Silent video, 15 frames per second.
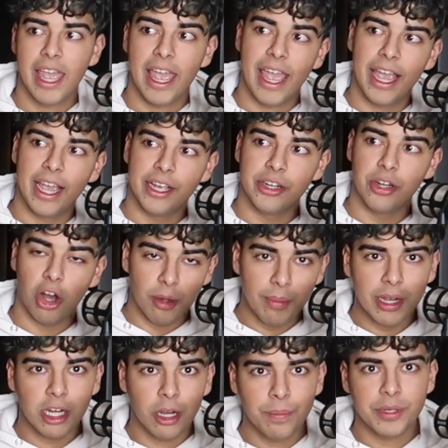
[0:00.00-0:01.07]
And all
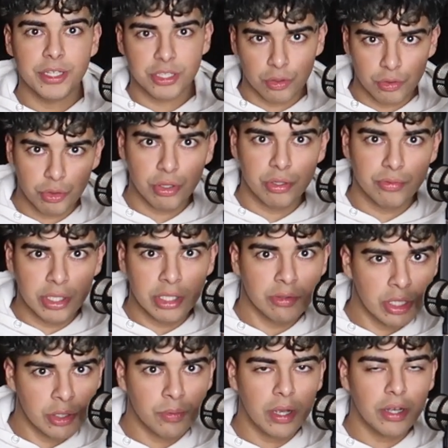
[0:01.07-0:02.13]
my companies are doing really,
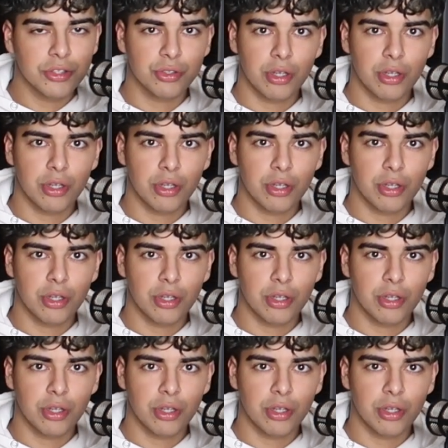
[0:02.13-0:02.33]
really well.